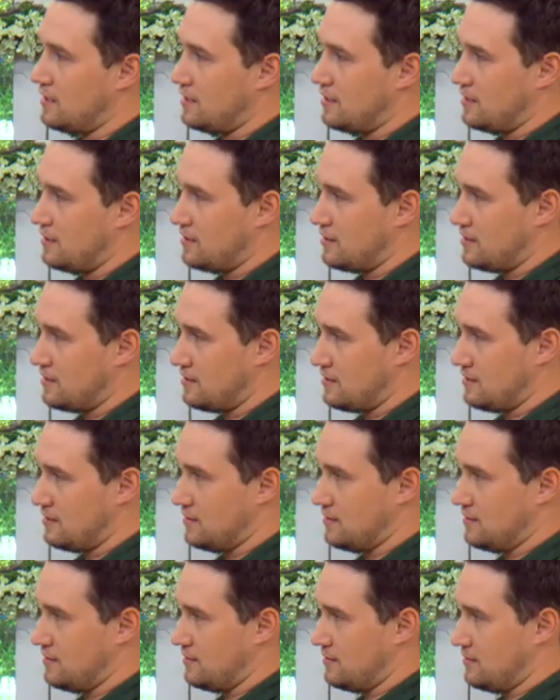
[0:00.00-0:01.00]

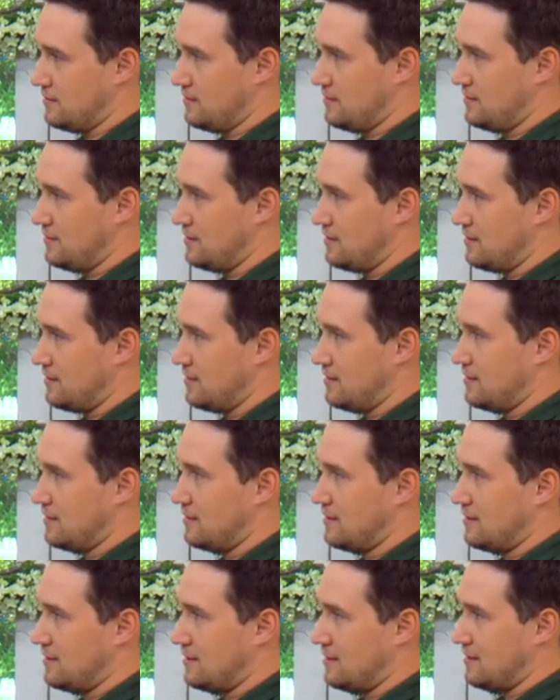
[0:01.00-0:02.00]

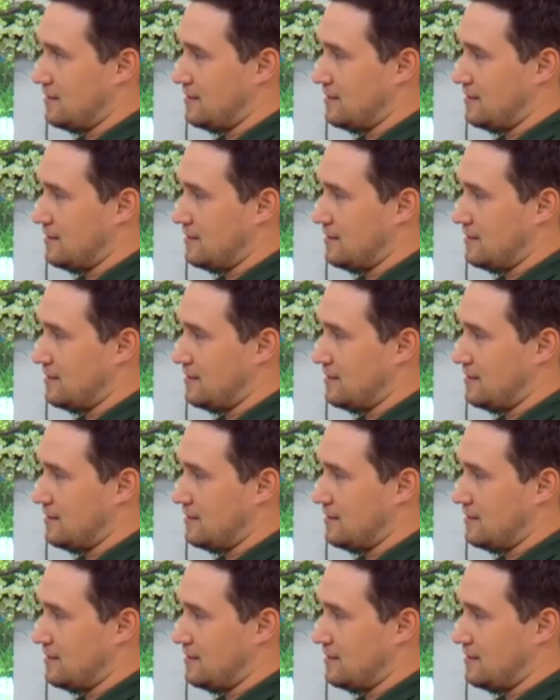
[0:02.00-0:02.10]
This person isn't speaking.